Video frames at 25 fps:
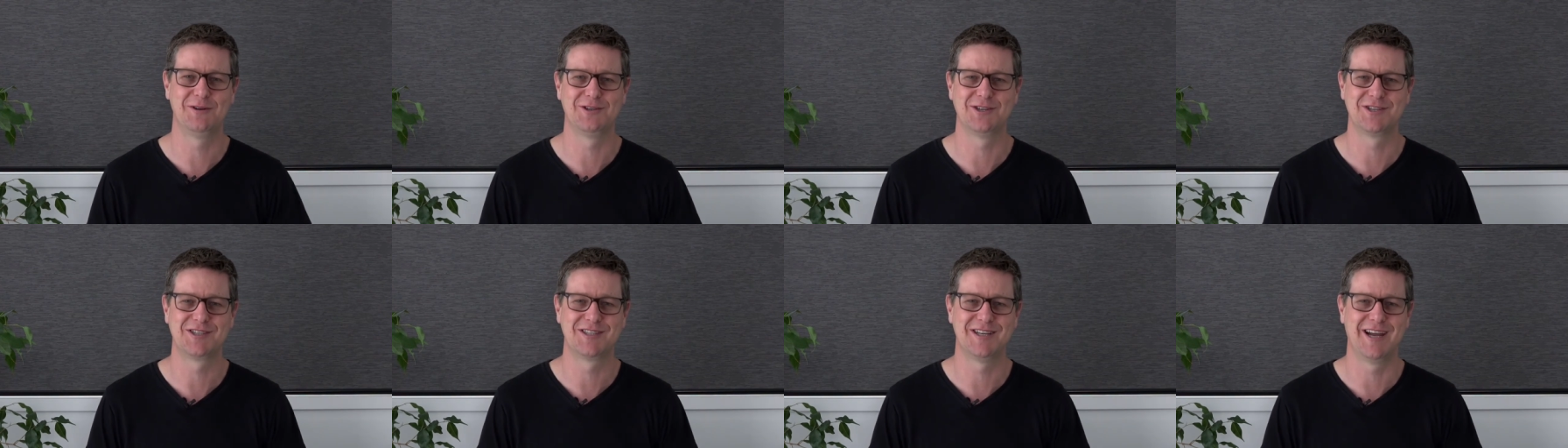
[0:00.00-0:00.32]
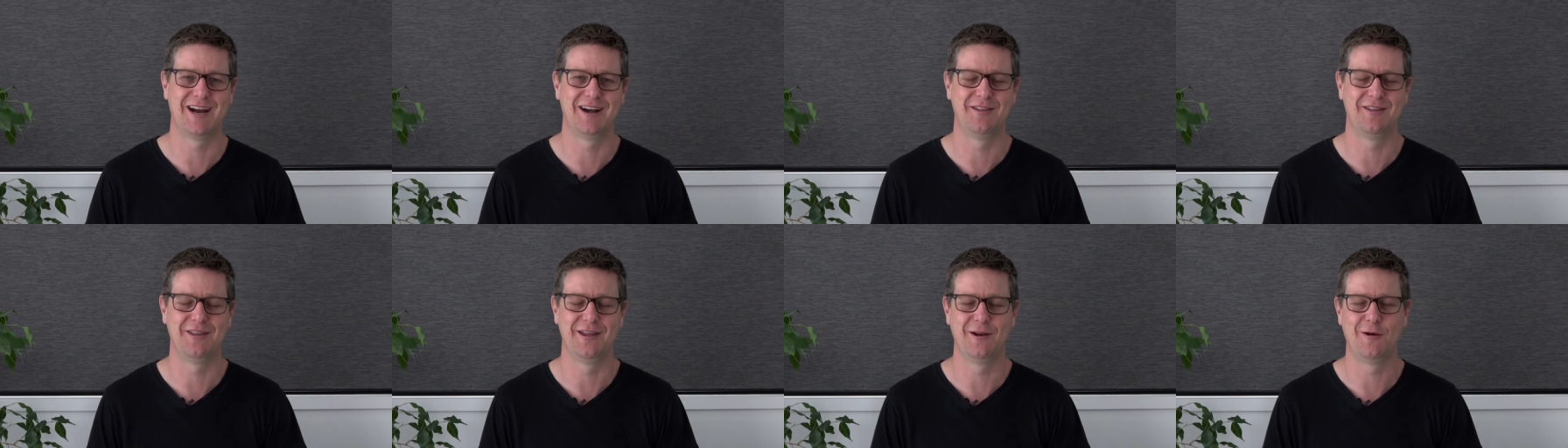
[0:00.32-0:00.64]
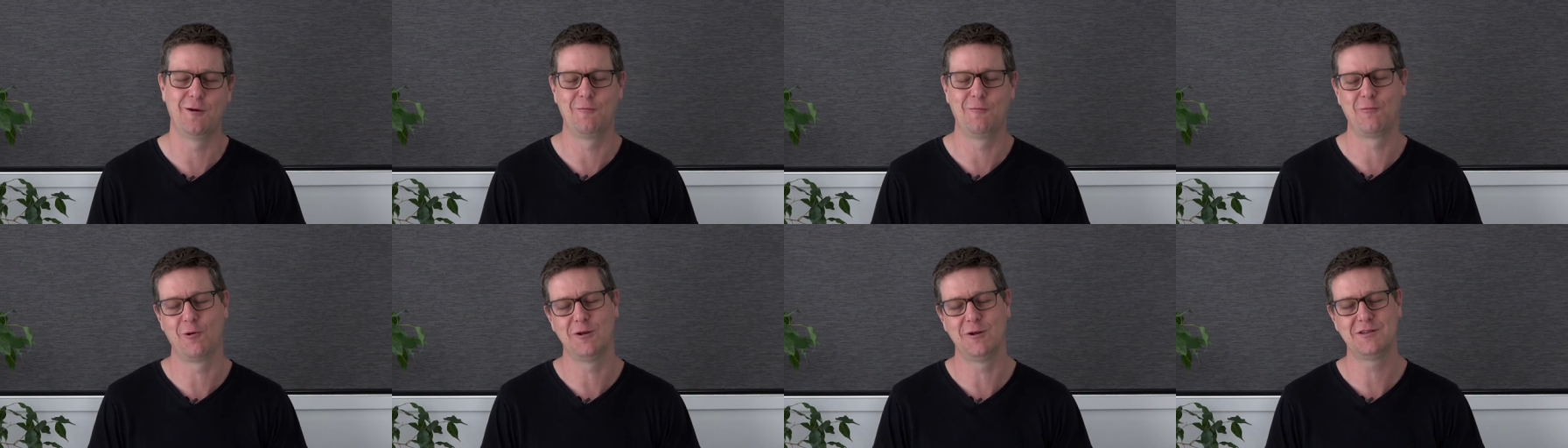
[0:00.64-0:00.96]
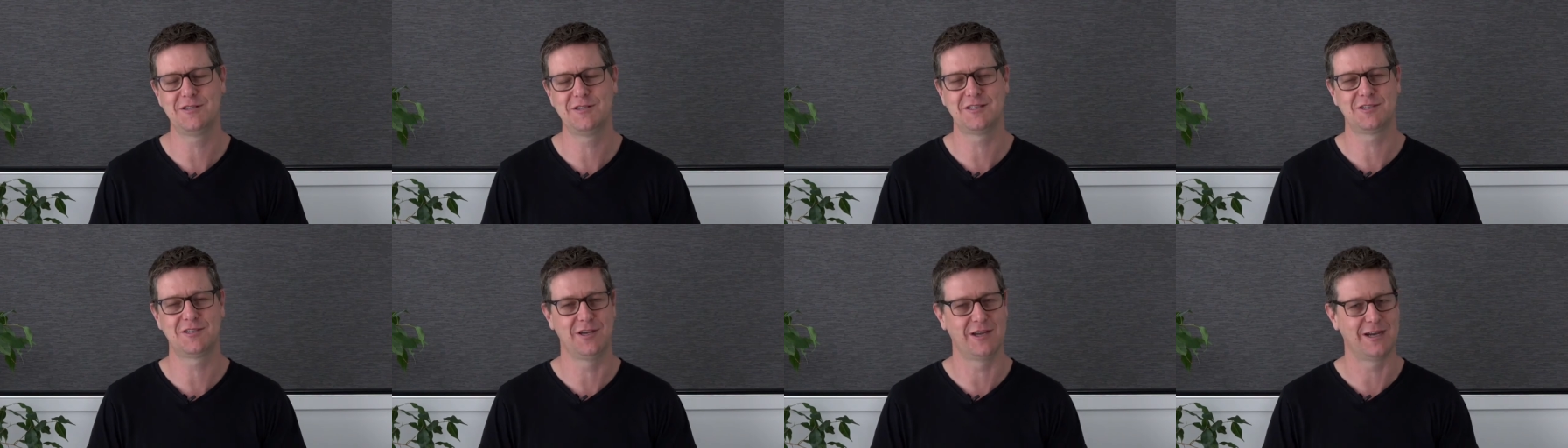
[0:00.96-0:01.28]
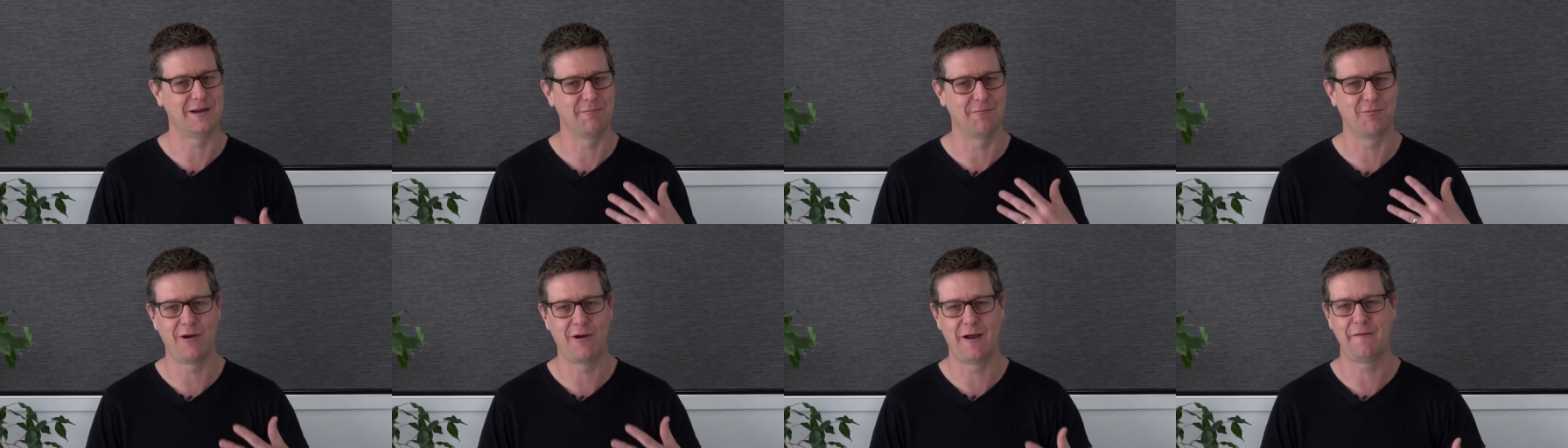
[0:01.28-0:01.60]
just started that whole process, so you
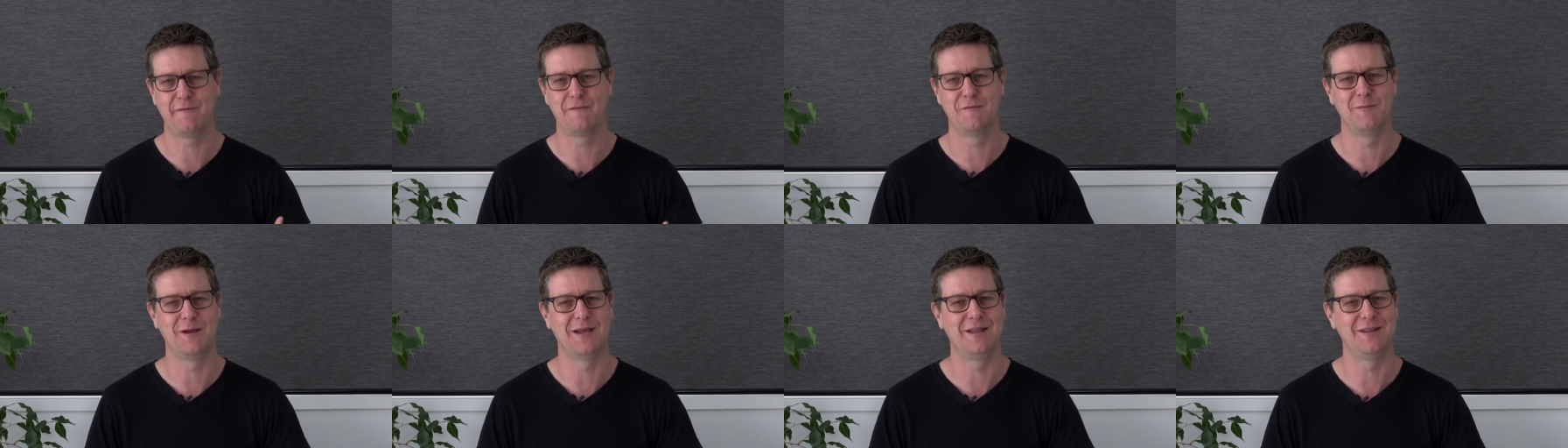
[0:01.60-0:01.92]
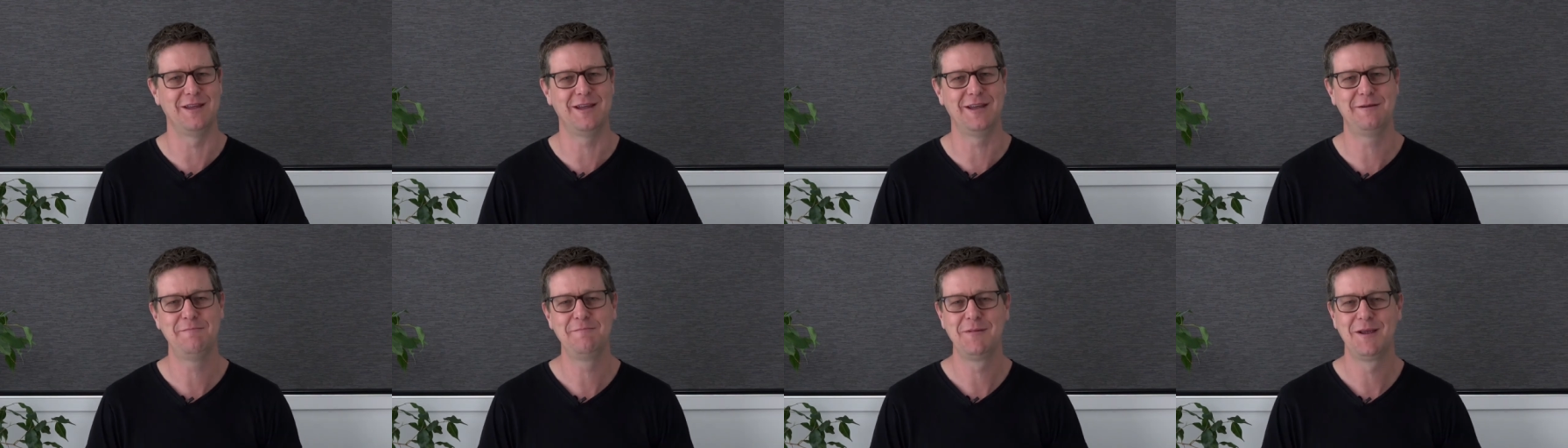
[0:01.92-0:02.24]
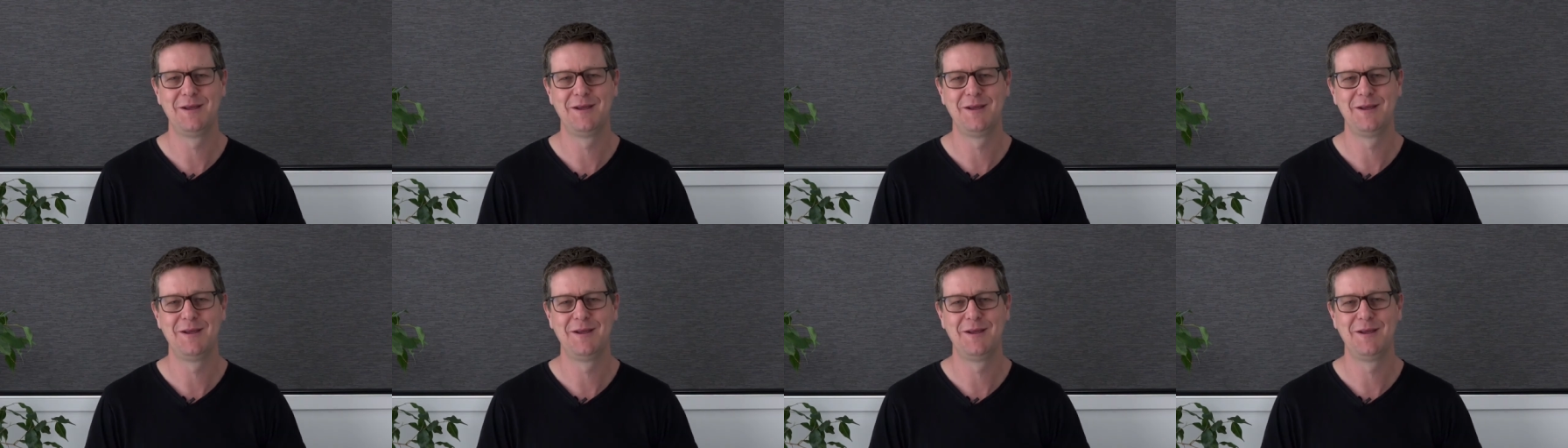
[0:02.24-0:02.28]
can pray for me there.